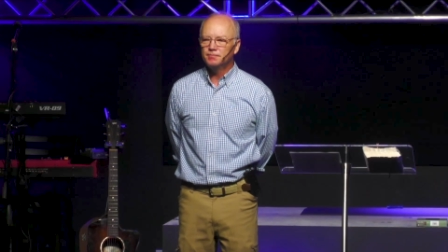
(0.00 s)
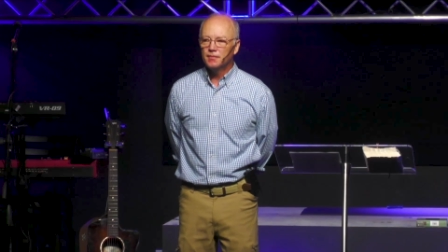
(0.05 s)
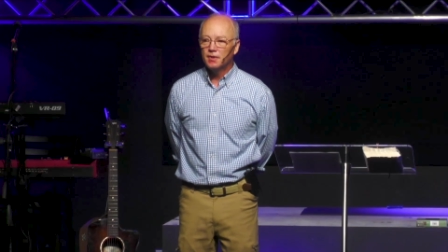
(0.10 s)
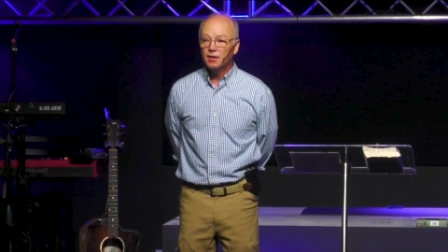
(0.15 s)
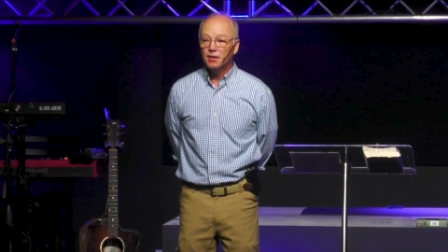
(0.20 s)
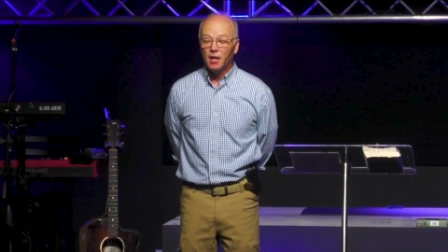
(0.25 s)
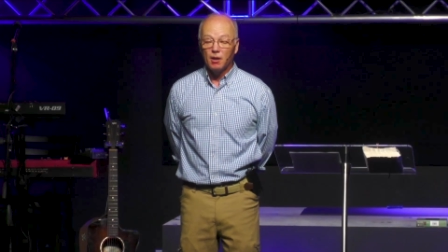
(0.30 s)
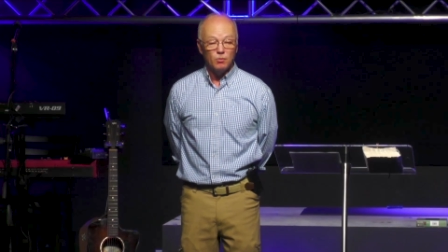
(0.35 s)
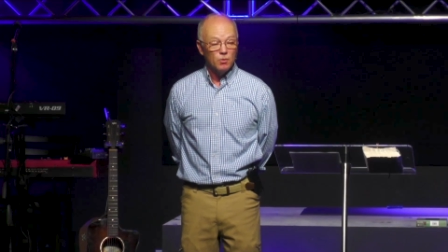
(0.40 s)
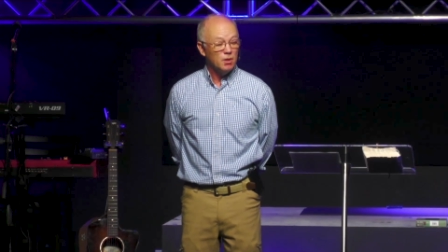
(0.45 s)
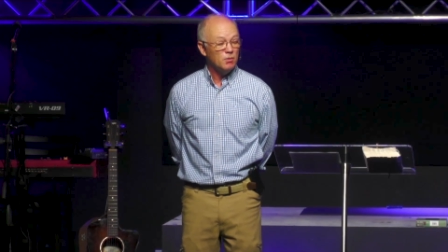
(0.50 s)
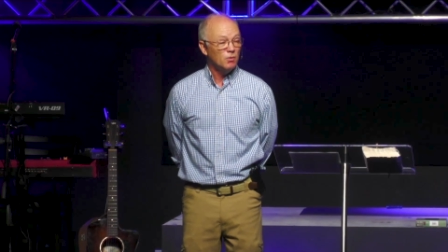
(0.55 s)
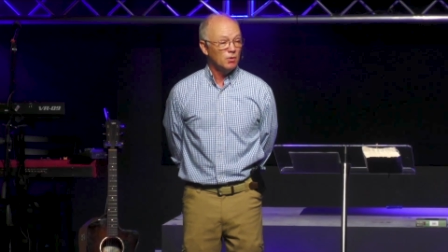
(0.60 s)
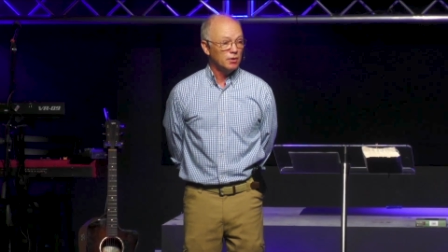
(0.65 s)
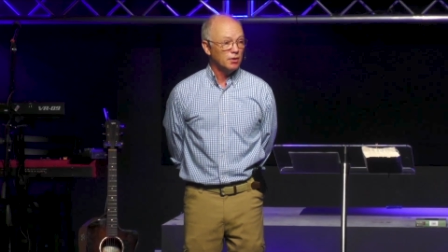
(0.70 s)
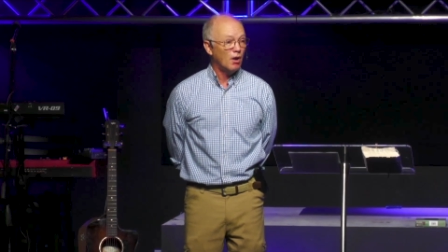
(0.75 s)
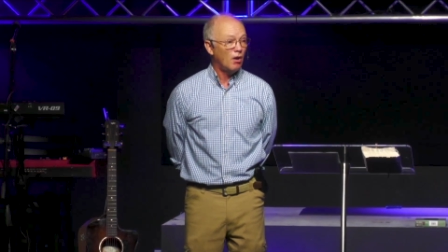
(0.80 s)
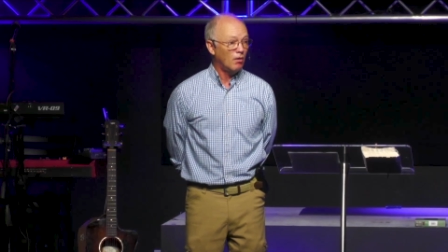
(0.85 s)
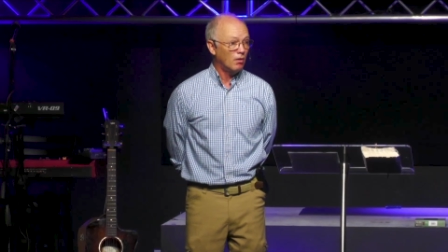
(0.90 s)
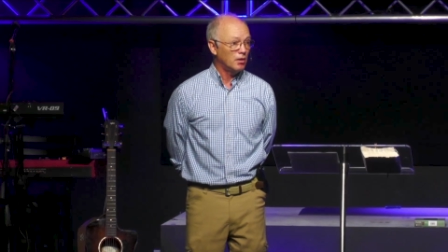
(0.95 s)
Now, we were in
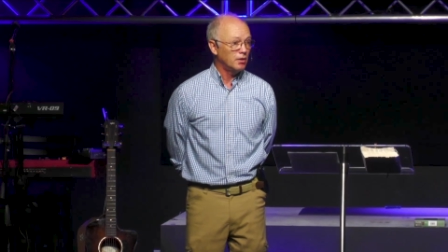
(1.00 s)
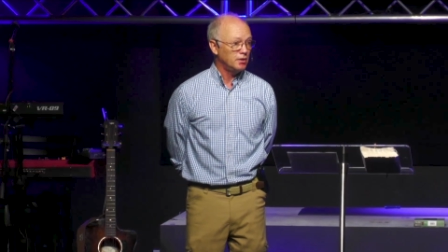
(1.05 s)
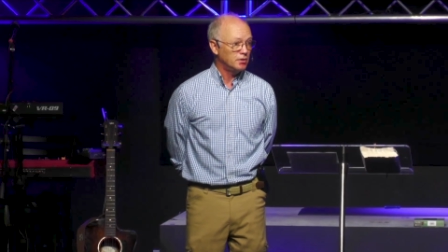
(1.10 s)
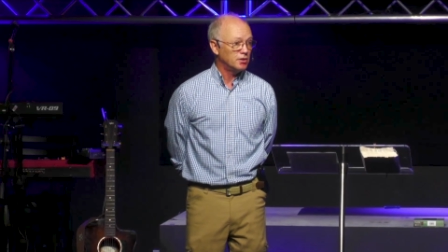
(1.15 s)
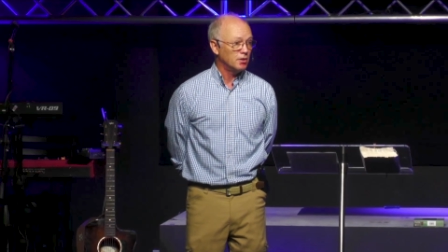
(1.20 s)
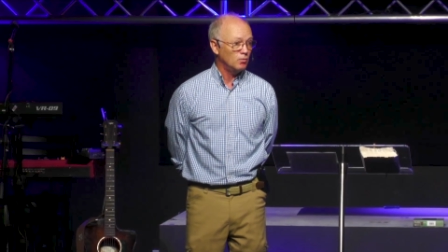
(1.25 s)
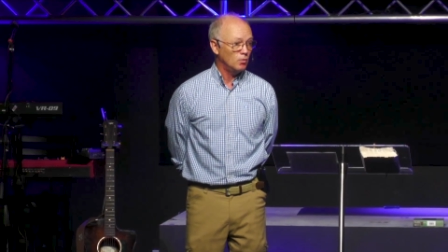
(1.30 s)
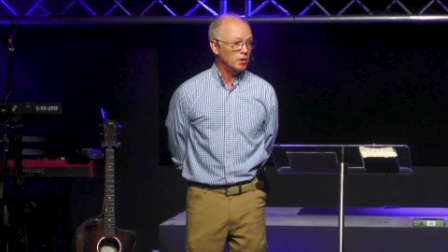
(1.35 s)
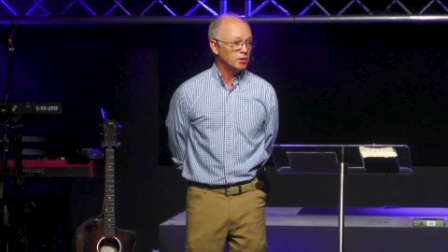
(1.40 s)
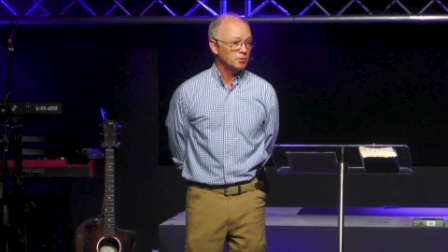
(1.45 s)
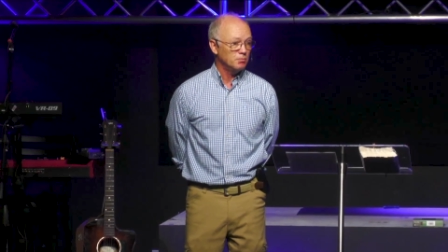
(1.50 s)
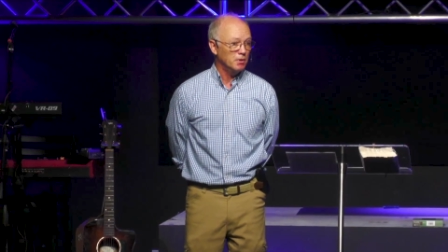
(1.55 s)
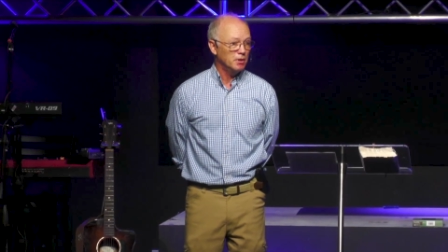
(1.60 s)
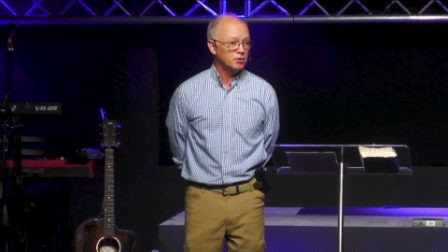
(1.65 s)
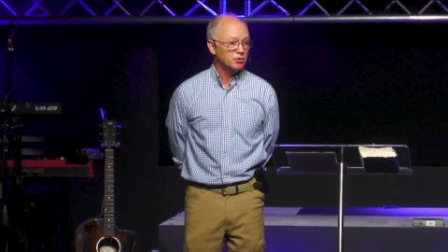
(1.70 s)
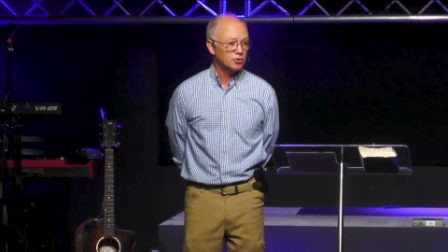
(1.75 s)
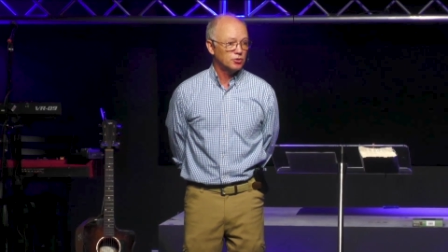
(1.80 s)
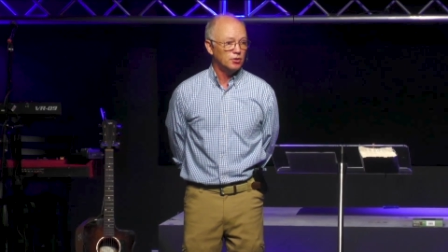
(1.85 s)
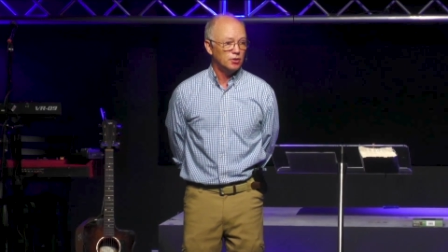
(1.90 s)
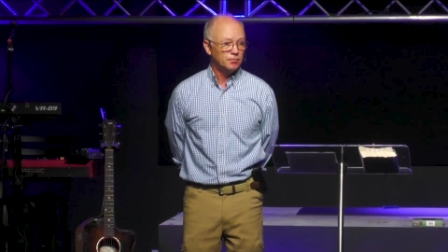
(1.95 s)
Hardy's in
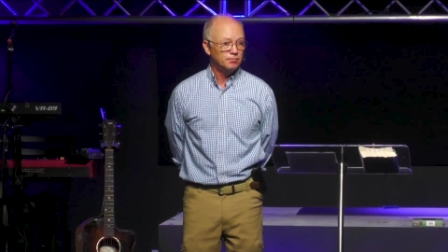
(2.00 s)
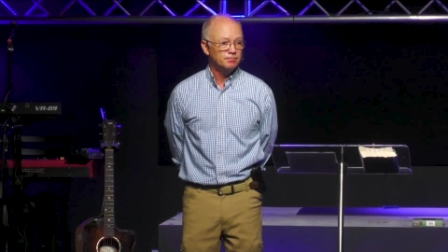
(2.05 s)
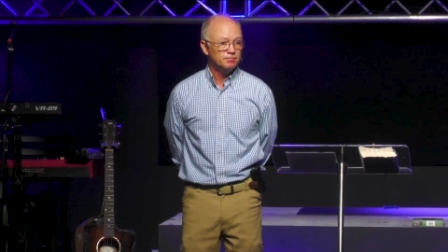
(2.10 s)
Westminster.